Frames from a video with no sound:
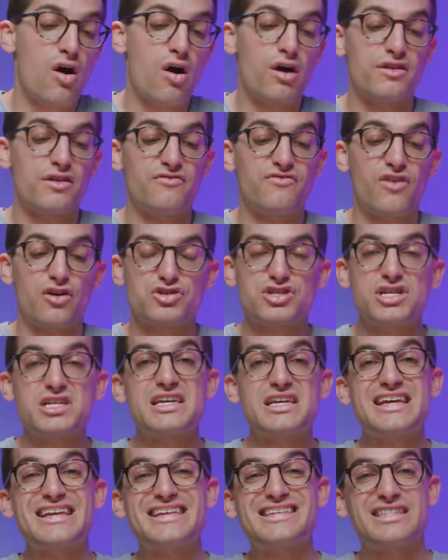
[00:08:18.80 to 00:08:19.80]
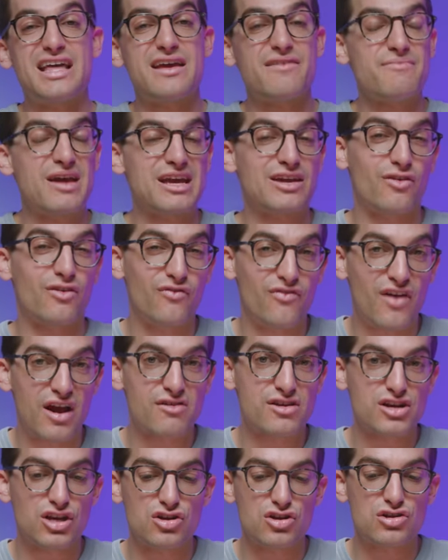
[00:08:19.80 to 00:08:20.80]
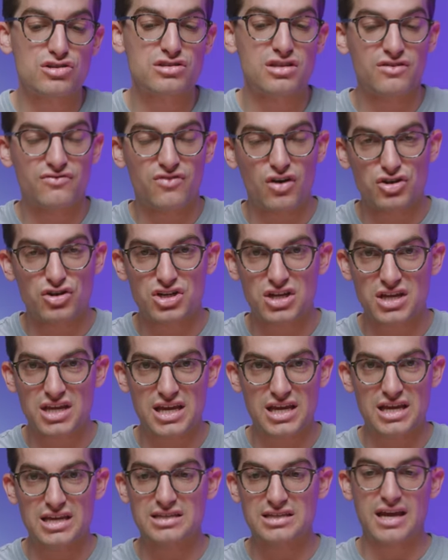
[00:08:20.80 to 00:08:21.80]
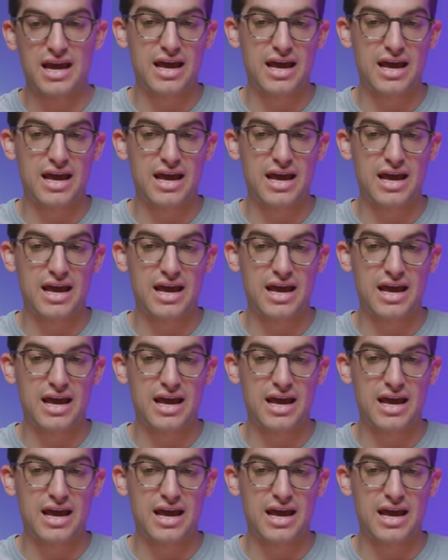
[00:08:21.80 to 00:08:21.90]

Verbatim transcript: on the function keys. They make very good use of the function keys.